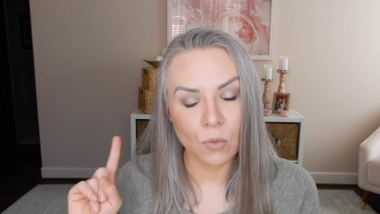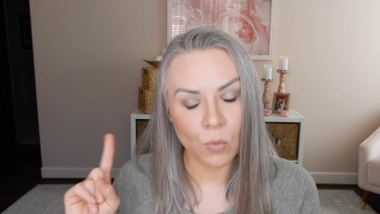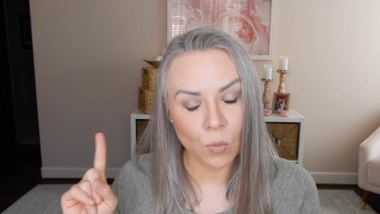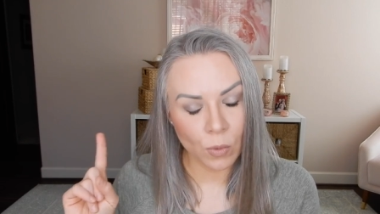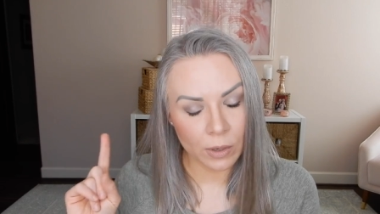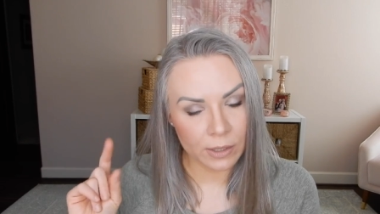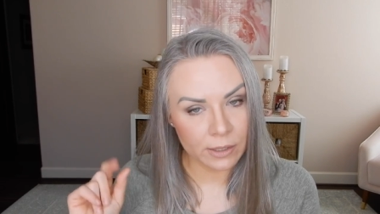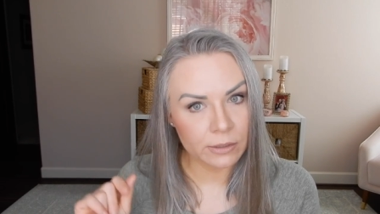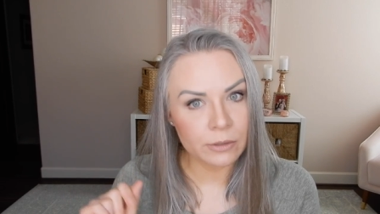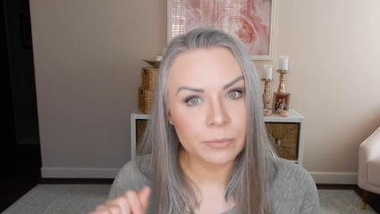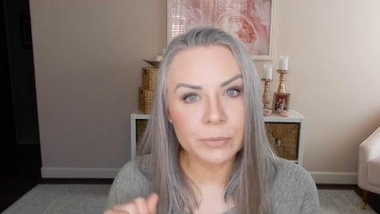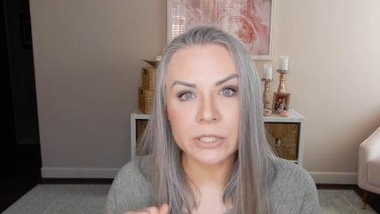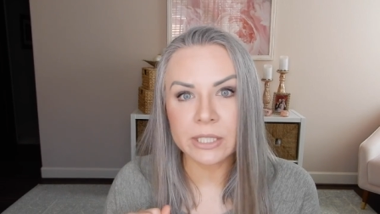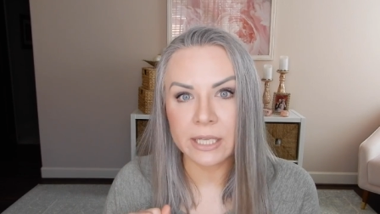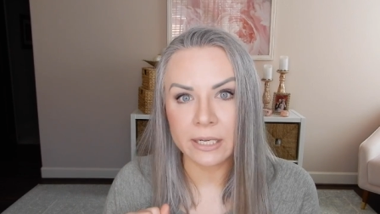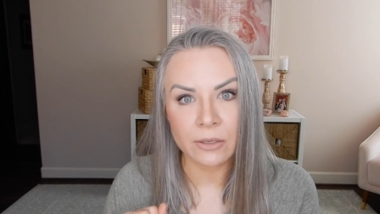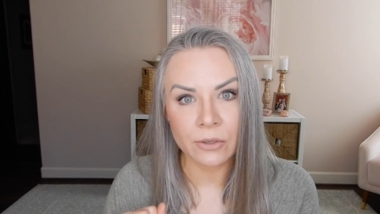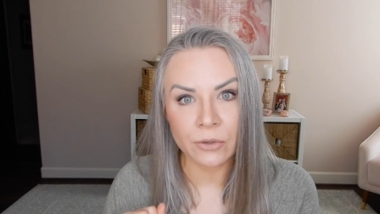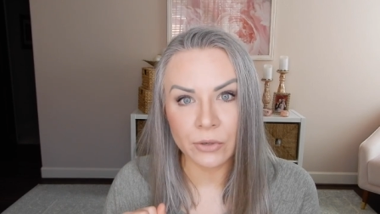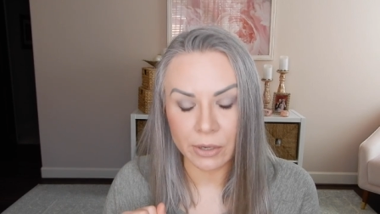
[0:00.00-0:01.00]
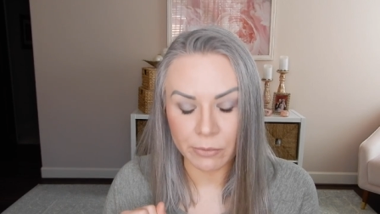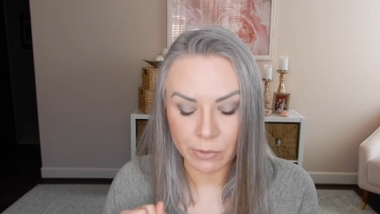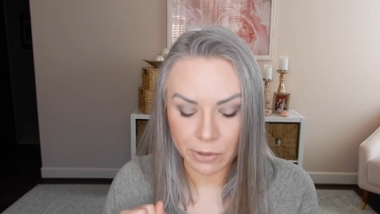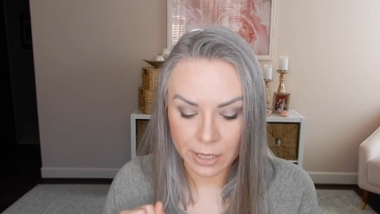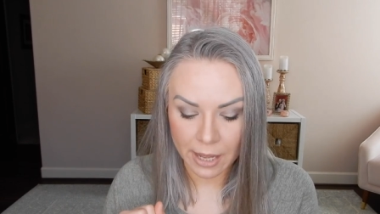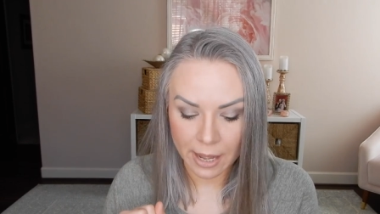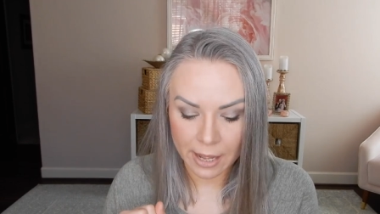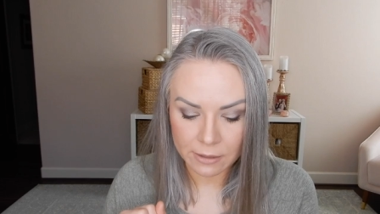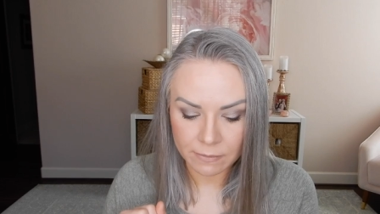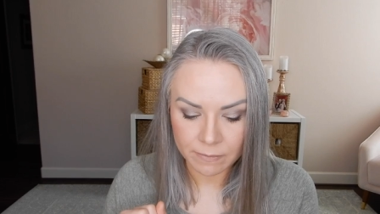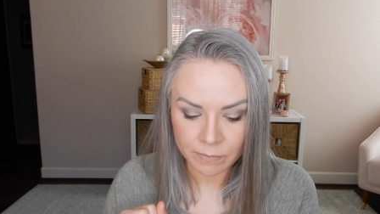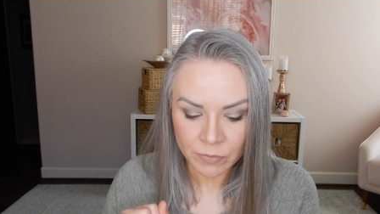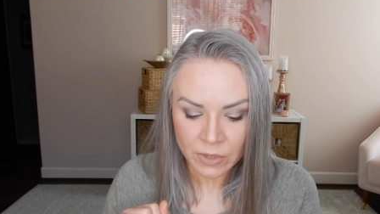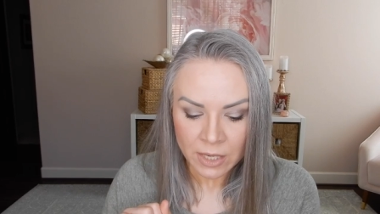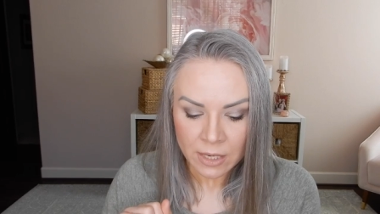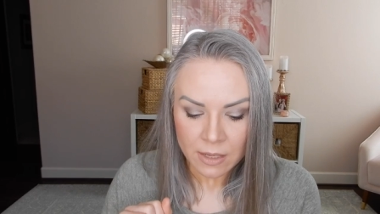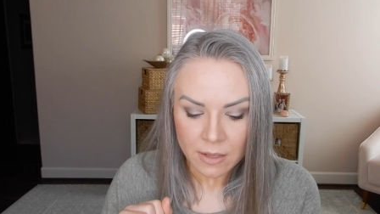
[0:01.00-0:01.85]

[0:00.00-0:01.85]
100% agree with that.